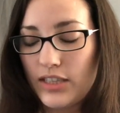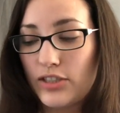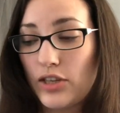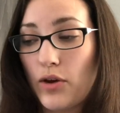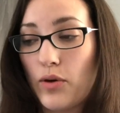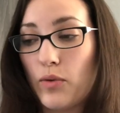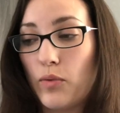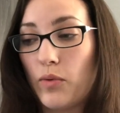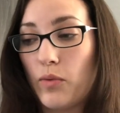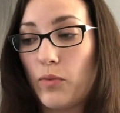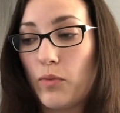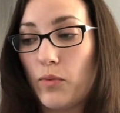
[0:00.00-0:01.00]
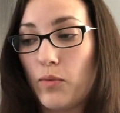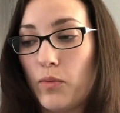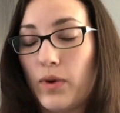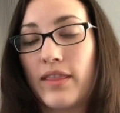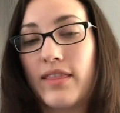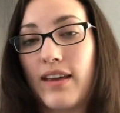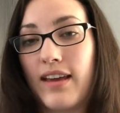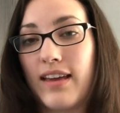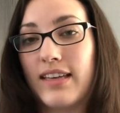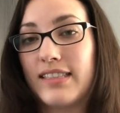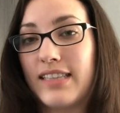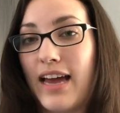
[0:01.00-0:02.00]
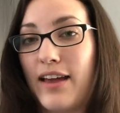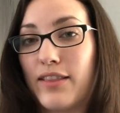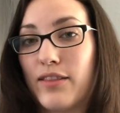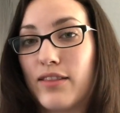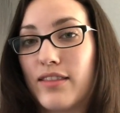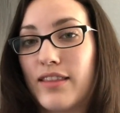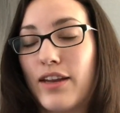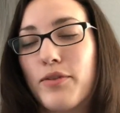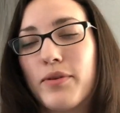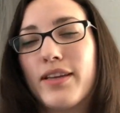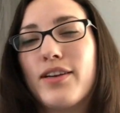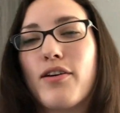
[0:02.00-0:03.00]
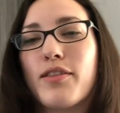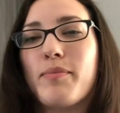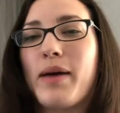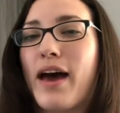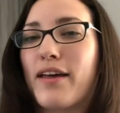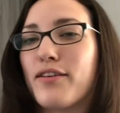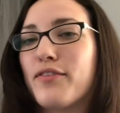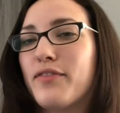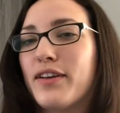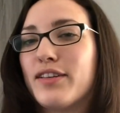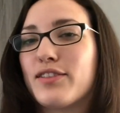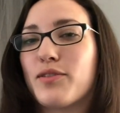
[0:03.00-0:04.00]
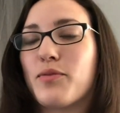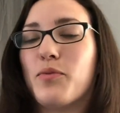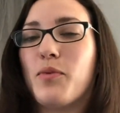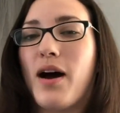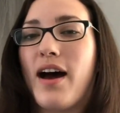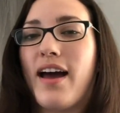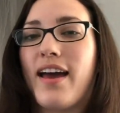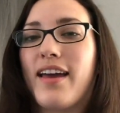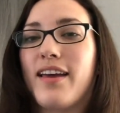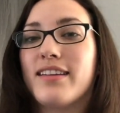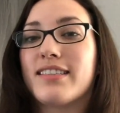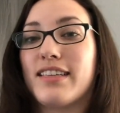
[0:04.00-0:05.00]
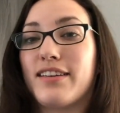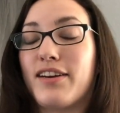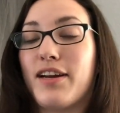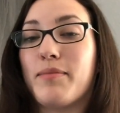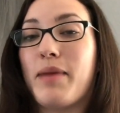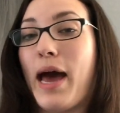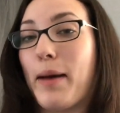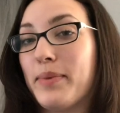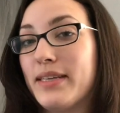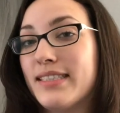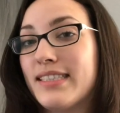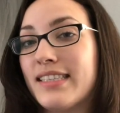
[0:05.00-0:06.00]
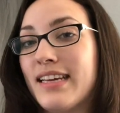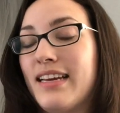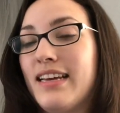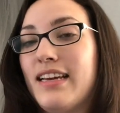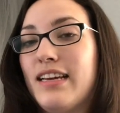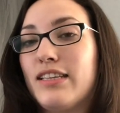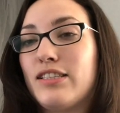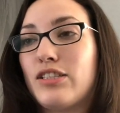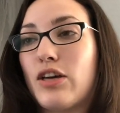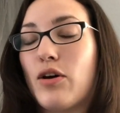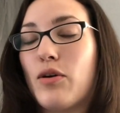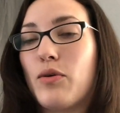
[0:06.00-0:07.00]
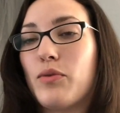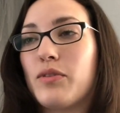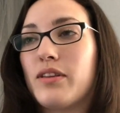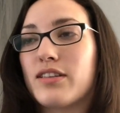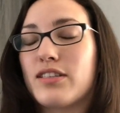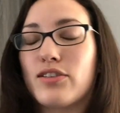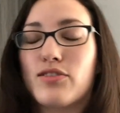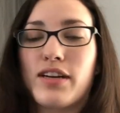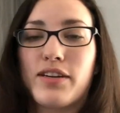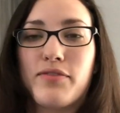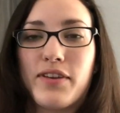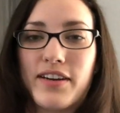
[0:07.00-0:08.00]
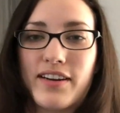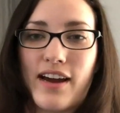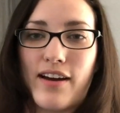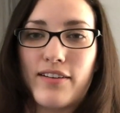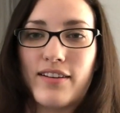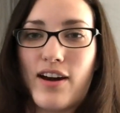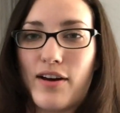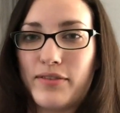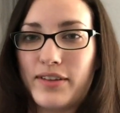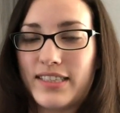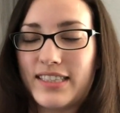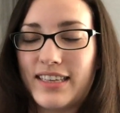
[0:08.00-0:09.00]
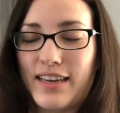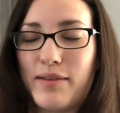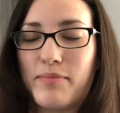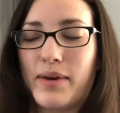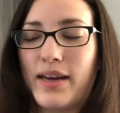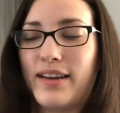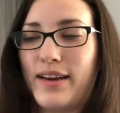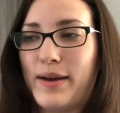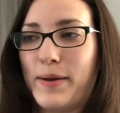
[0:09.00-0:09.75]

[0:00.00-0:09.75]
So one thing is that they don't really know the pathophys or why delirium happens. So they're still trying to figure it out, obviously, but